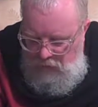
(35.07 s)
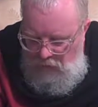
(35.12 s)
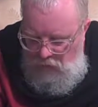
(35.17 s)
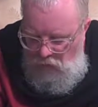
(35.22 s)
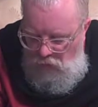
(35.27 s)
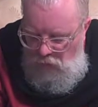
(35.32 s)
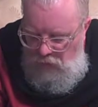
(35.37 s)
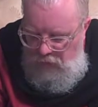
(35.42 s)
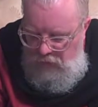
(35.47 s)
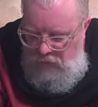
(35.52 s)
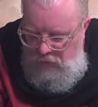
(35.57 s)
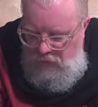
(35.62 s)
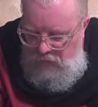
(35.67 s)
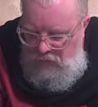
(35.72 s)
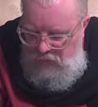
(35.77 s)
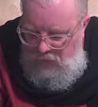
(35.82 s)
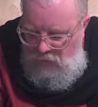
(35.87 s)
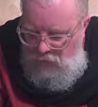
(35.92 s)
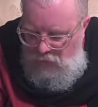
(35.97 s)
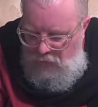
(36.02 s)
the
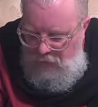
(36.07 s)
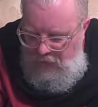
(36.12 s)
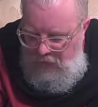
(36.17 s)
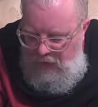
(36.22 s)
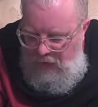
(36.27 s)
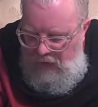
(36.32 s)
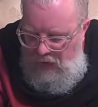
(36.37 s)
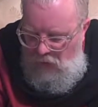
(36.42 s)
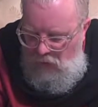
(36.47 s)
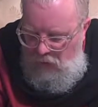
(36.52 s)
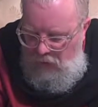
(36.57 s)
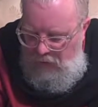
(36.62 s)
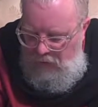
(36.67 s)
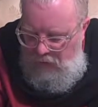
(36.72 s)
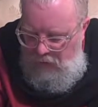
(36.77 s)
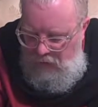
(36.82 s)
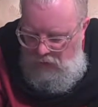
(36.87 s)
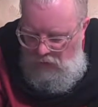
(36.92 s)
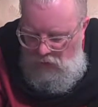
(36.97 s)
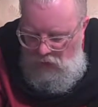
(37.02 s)
winds that will be
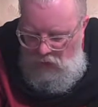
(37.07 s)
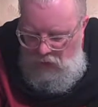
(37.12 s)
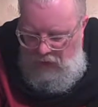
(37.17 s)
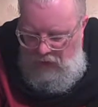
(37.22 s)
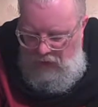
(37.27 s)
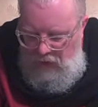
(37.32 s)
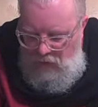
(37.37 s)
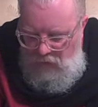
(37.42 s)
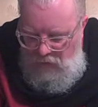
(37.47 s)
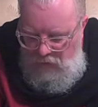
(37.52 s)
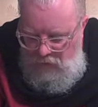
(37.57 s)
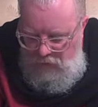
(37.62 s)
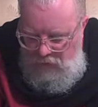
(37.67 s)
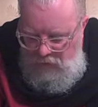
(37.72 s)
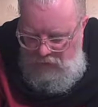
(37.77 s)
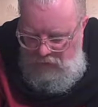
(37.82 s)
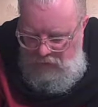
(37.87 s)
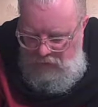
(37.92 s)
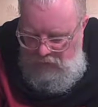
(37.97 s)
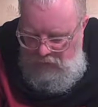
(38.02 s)
howling at all
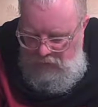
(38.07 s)
hours,